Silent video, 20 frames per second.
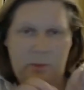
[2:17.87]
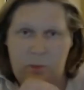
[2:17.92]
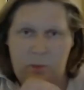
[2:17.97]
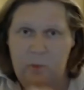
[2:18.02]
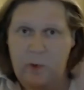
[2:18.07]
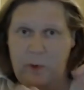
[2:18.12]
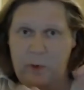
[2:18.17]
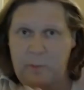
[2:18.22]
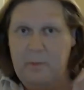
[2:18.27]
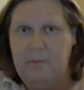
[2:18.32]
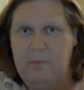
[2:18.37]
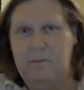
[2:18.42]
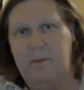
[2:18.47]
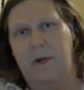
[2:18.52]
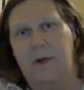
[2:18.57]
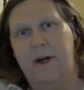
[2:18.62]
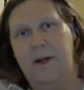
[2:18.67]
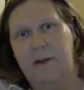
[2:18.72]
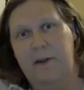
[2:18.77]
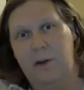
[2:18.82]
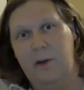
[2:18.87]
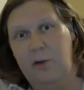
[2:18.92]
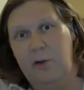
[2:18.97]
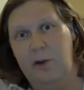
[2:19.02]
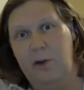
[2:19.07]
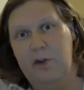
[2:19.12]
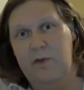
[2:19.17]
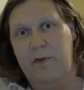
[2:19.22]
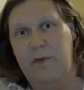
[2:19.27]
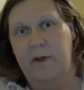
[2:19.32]
with my
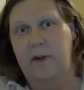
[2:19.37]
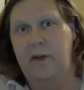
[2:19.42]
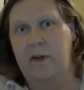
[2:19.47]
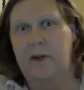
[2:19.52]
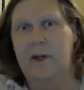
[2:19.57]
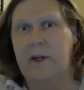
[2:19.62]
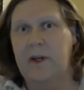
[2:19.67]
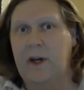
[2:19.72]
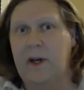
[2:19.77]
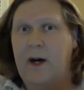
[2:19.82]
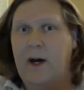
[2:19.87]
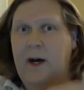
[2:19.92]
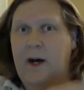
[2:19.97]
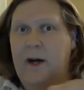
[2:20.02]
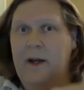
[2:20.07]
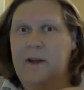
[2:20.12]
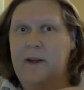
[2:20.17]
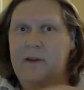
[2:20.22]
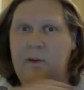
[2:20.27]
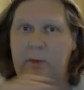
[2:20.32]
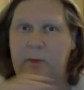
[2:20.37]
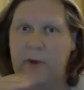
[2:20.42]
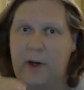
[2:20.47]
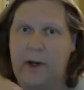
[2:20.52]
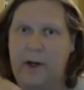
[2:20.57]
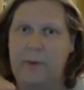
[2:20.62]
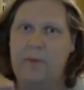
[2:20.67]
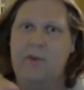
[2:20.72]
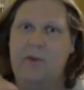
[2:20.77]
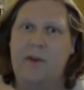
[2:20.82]
dosage fiddling, I
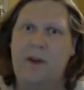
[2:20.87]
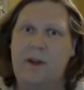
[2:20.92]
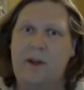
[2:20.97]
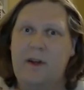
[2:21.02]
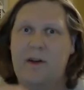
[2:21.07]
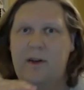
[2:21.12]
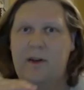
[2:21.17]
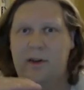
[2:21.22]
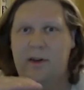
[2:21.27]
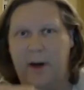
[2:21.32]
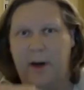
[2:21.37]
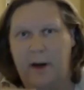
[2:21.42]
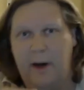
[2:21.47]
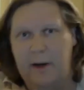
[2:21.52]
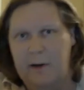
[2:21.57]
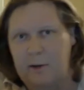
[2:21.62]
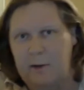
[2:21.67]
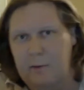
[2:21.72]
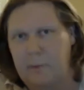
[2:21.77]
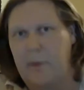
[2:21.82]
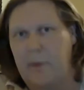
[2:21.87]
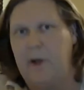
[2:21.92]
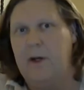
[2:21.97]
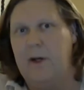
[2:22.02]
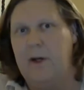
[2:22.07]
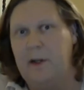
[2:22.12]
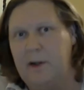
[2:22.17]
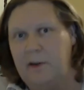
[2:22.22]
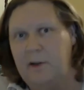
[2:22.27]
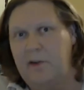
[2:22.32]
sometimes dial
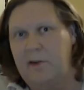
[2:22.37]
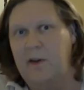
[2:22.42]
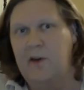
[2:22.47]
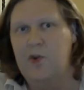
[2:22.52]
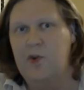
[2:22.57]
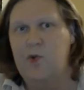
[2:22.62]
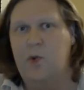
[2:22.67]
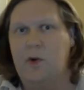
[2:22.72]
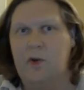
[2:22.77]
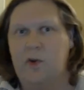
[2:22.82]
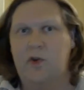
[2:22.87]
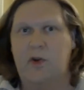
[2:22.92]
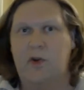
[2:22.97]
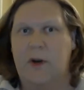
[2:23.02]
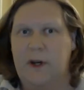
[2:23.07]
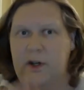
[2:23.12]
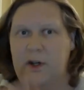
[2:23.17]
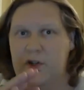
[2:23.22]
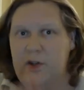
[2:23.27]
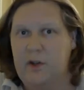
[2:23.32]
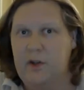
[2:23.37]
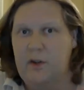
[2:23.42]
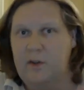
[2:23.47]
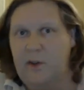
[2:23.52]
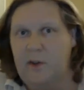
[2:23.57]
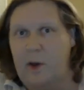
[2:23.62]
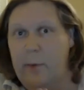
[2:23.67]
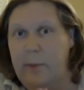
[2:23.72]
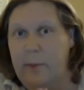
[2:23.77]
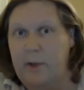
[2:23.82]
my sexual
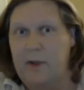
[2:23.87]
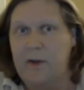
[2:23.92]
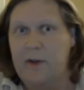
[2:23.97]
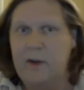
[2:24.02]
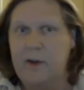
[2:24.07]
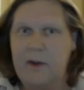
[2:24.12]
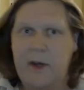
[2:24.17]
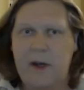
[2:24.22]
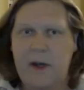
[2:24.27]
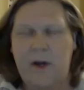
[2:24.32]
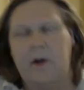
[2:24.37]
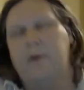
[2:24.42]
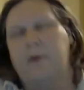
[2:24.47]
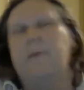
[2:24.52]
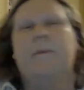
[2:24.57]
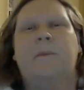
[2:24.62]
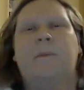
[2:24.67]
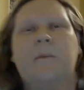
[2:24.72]
attractions up and down.